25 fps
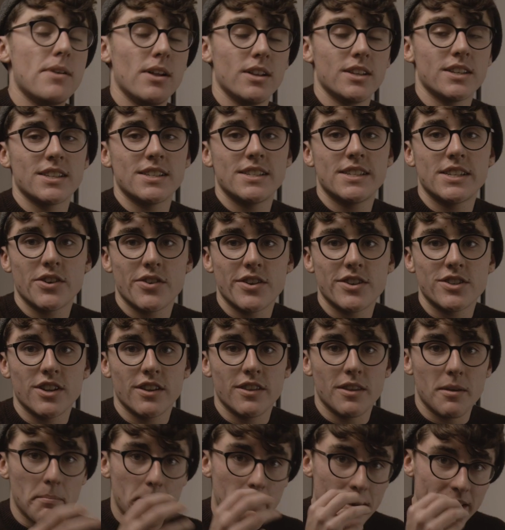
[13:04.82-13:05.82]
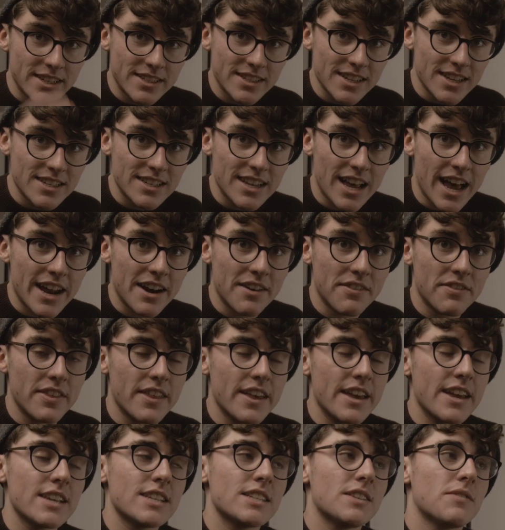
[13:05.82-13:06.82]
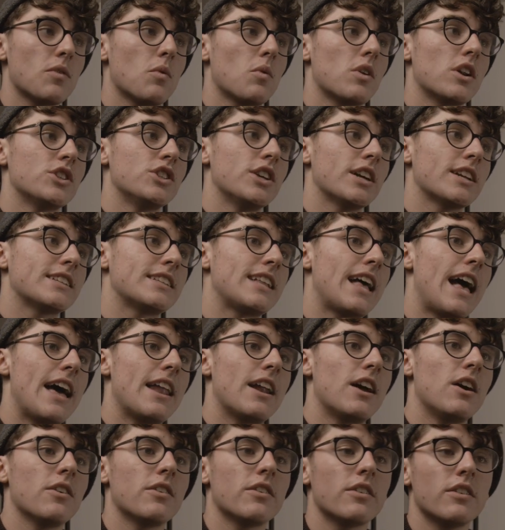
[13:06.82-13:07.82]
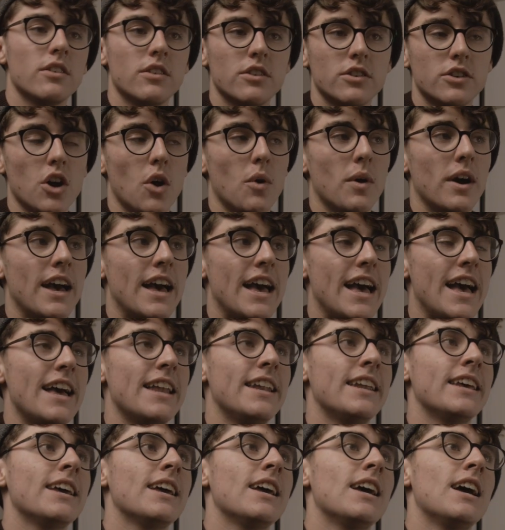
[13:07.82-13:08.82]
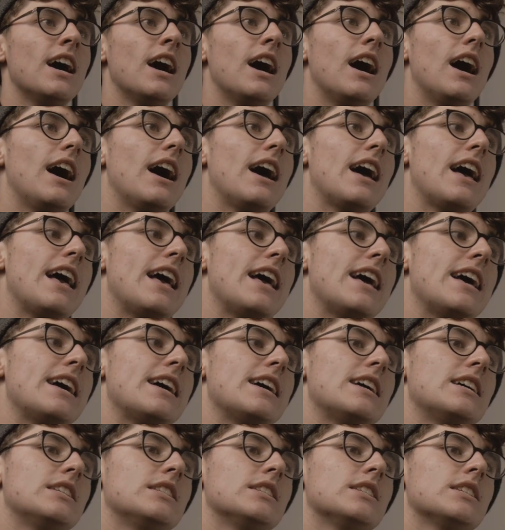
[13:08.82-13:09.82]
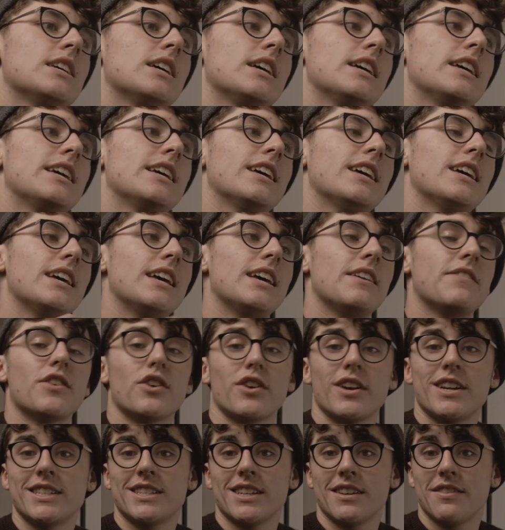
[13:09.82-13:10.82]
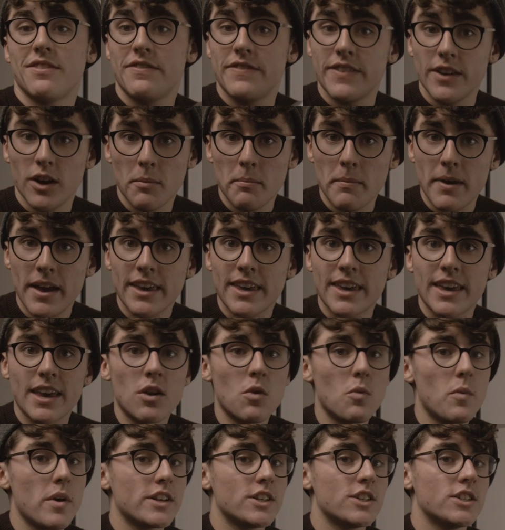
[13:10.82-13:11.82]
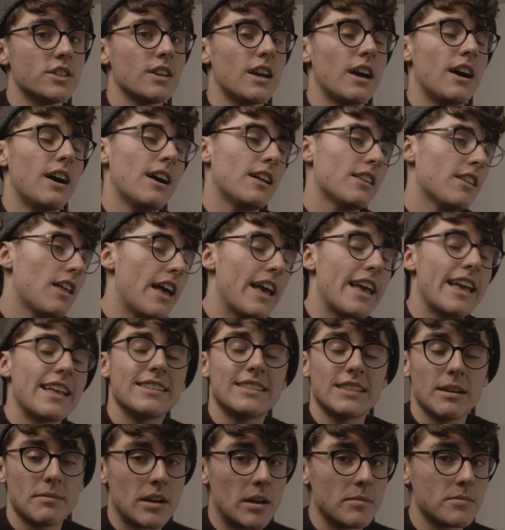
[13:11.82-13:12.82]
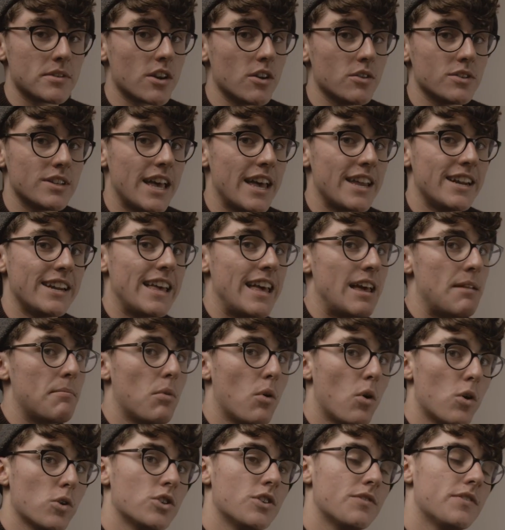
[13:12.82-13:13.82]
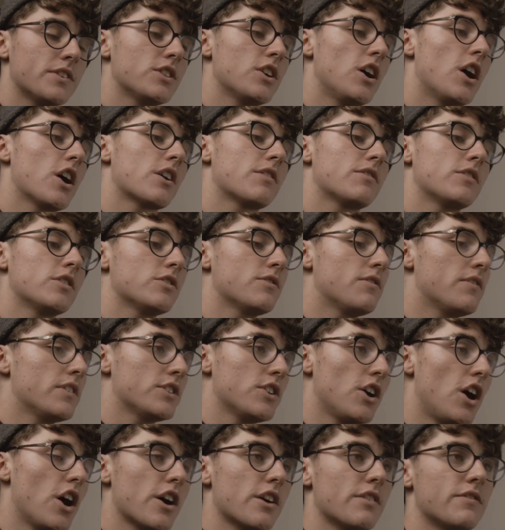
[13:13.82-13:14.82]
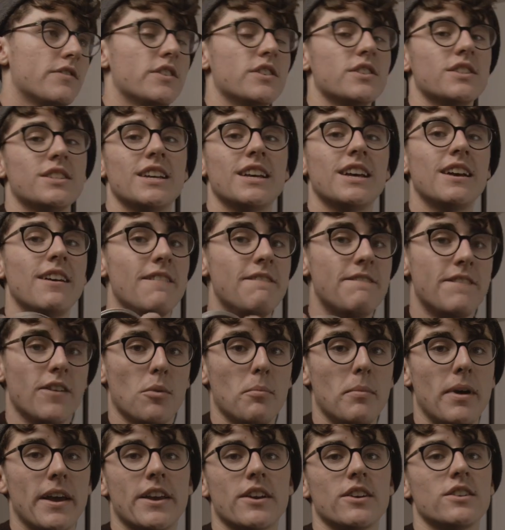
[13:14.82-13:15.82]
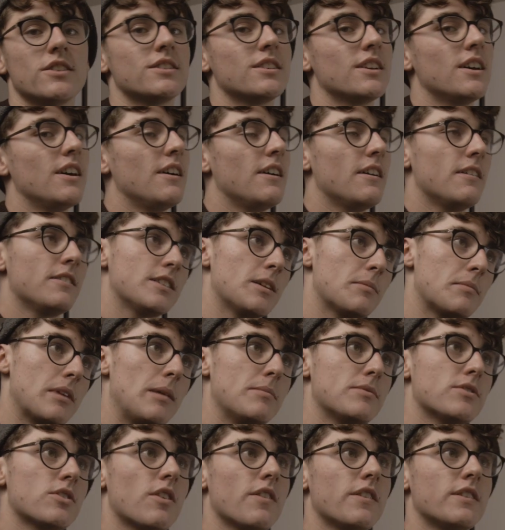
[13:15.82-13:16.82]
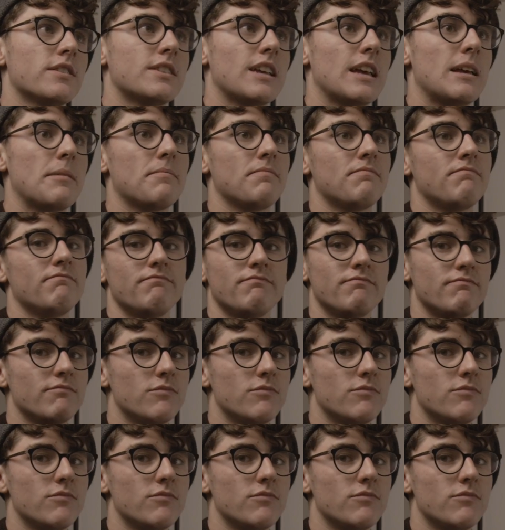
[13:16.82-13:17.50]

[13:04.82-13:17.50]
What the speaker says: building a series on the business side of things. If you want to check that out, go ahead. And if you're into filmmaking, which sometimes it goes hand in hand, portrait photographers, filmmakers, sometimes they're on the same